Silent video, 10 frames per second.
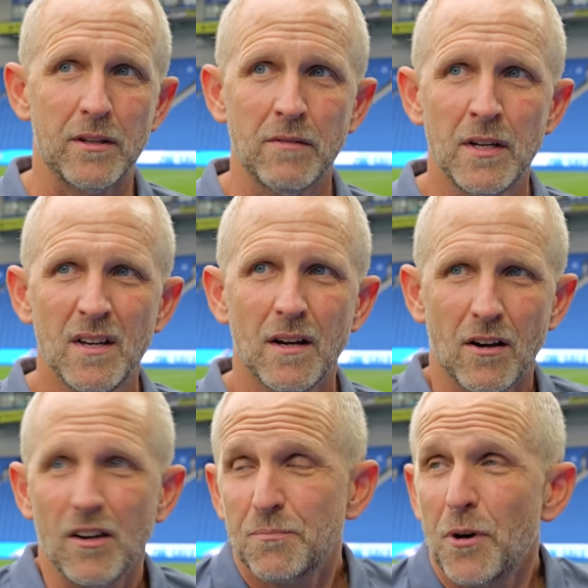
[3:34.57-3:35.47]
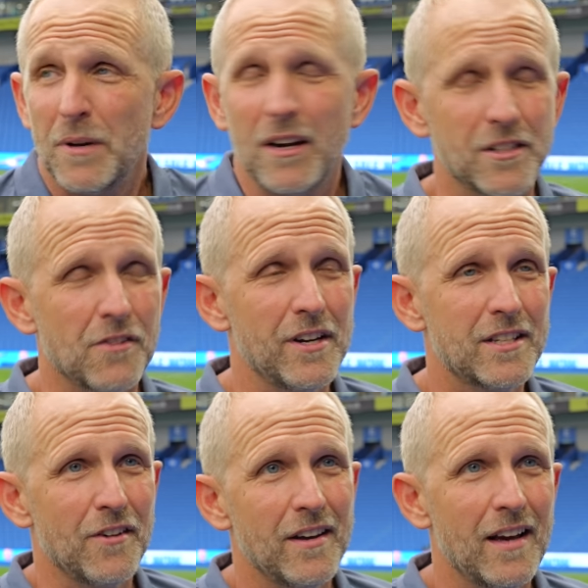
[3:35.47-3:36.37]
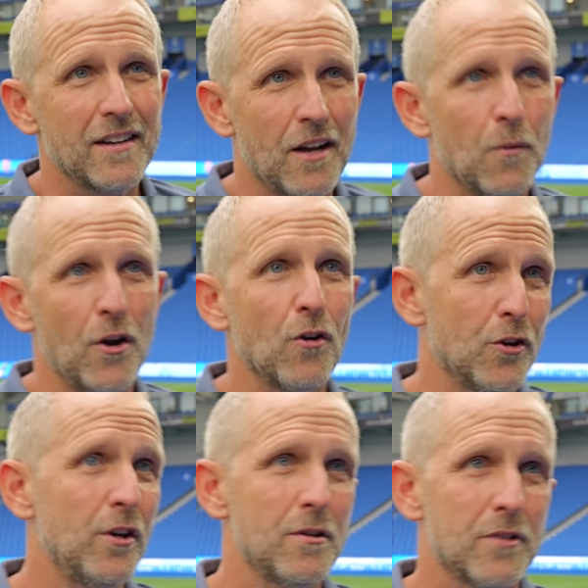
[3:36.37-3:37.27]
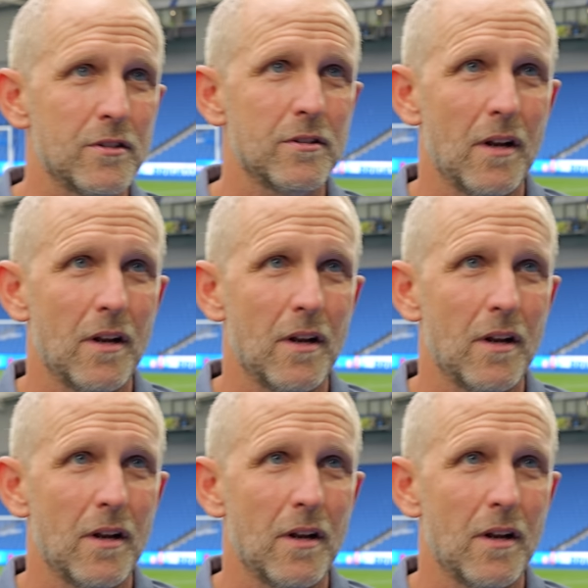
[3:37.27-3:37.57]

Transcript: And I'd probably like to reiterate that, you know, we're not good losers.